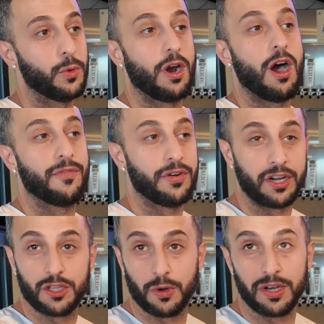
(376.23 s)
We're
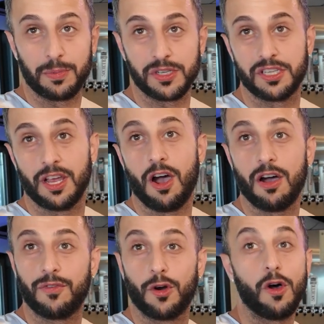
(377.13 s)
offering 20%
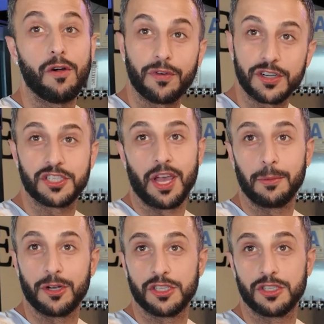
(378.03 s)
off for all
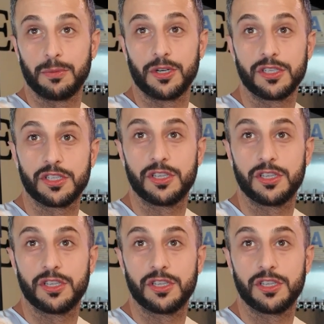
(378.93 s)
first-time customers.